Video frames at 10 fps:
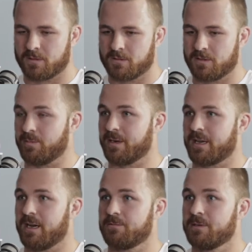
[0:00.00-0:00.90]
did a bit of
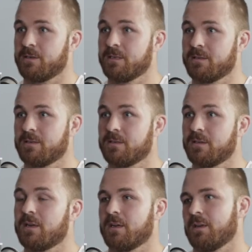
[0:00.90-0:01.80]
calf rearing.
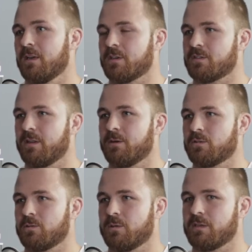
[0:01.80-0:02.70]
Mm. Yeah, so that was
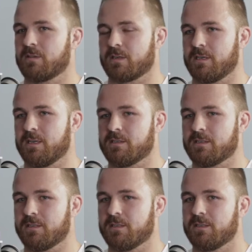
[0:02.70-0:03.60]
always like an
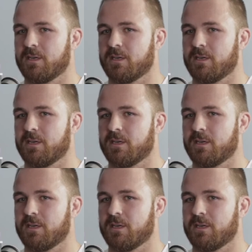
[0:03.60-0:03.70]
easy